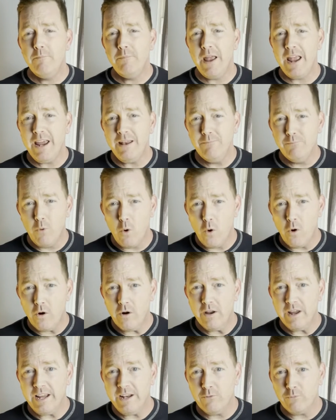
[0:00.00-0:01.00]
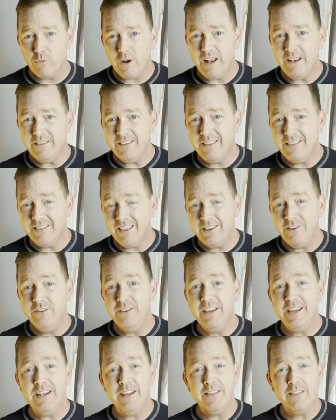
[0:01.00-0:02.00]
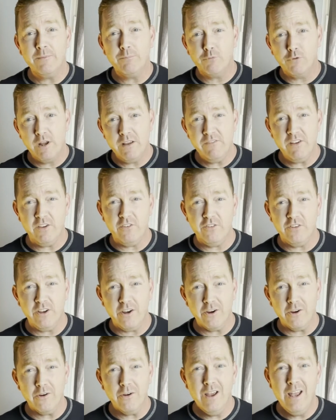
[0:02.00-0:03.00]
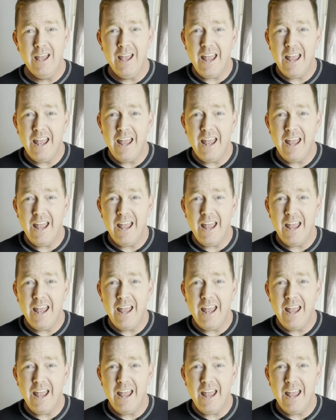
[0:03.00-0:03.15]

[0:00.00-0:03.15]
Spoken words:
paid more in rent than you did in the previous year,